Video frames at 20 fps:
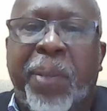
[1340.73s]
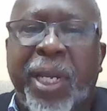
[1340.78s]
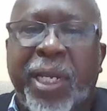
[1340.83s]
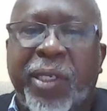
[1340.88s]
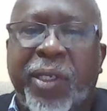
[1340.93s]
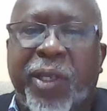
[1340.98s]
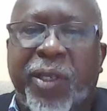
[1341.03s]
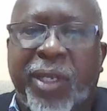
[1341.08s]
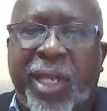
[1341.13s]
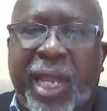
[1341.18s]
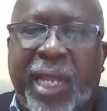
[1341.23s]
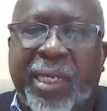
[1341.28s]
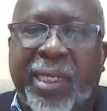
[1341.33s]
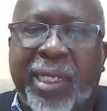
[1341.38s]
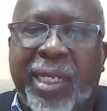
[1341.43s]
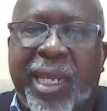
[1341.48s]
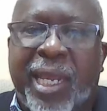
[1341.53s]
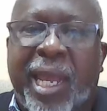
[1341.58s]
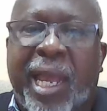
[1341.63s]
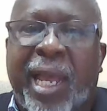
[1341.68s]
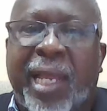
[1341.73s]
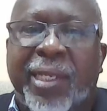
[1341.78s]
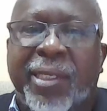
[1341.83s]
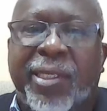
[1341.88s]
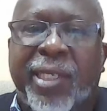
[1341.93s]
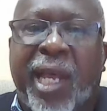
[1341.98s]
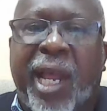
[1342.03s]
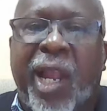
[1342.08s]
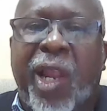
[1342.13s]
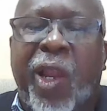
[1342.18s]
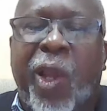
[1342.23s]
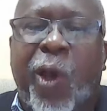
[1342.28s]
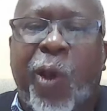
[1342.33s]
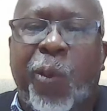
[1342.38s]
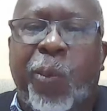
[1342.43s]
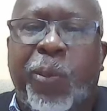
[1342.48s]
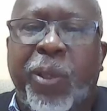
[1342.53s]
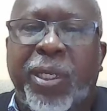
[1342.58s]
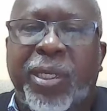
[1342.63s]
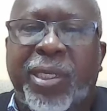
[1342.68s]
build on that and to
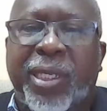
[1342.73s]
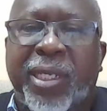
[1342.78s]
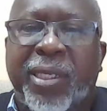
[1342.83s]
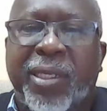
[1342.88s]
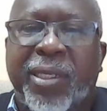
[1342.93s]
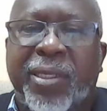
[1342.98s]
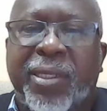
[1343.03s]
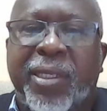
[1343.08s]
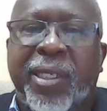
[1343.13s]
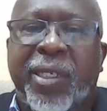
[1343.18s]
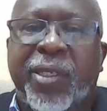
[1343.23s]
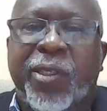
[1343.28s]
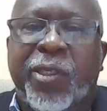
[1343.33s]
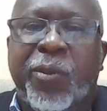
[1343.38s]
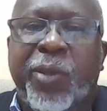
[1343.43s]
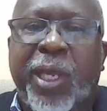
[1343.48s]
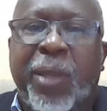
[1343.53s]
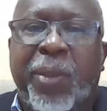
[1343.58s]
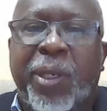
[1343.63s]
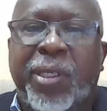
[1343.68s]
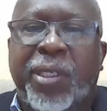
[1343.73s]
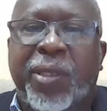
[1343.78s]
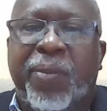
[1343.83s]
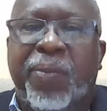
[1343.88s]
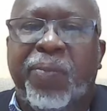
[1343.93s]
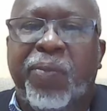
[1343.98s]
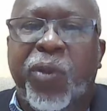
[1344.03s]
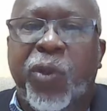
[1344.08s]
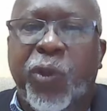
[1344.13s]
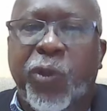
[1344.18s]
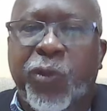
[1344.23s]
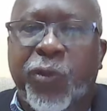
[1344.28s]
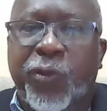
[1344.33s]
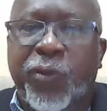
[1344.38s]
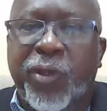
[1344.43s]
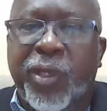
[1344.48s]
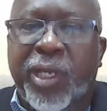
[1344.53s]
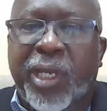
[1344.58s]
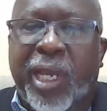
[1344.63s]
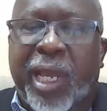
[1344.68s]
allow persons to be able to
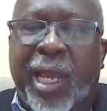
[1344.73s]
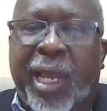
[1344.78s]
move